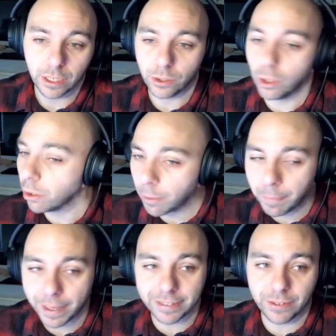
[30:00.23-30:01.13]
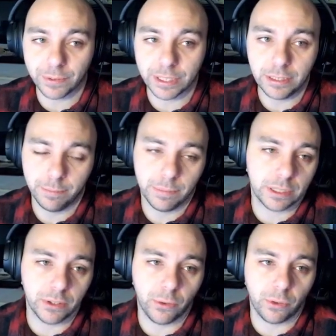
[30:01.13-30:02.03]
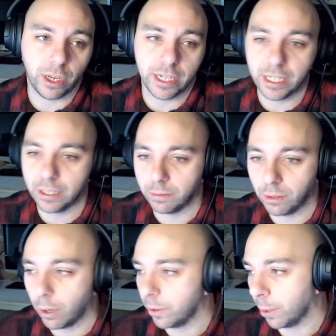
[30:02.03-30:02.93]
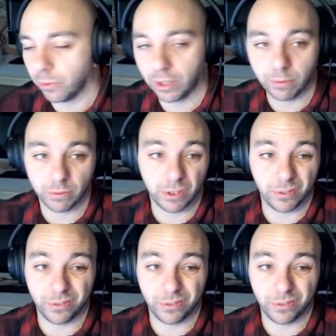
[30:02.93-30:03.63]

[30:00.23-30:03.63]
Not competitively, because I didn't know there was even a